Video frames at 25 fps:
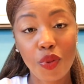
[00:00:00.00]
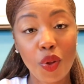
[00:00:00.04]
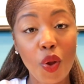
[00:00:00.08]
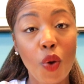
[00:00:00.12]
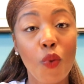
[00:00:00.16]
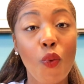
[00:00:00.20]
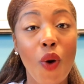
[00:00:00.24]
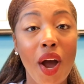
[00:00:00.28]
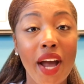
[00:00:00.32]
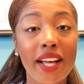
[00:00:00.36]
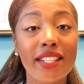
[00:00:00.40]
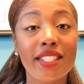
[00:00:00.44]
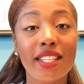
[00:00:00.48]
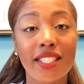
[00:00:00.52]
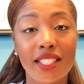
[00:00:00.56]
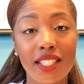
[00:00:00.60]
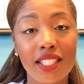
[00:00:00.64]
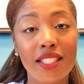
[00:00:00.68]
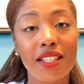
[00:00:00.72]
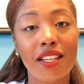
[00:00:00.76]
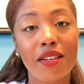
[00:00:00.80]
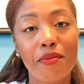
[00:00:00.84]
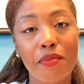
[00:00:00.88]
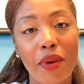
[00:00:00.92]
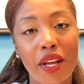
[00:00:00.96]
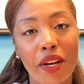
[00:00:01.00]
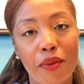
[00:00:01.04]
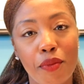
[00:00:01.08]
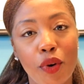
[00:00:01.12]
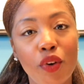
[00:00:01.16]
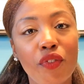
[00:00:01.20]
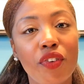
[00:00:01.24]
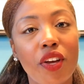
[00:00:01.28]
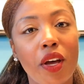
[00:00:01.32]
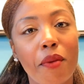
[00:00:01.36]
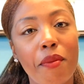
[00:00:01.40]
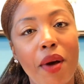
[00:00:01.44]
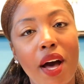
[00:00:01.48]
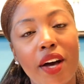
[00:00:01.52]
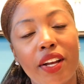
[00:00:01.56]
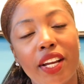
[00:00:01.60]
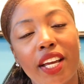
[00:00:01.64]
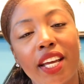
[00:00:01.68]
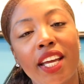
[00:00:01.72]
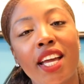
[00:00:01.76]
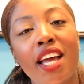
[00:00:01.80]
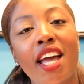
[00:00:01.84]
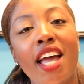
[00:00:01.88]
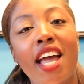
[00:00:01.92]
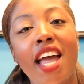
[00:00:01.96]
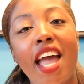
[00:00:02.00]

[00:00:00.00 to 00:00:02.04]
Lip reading: why Disney just made a movie about it,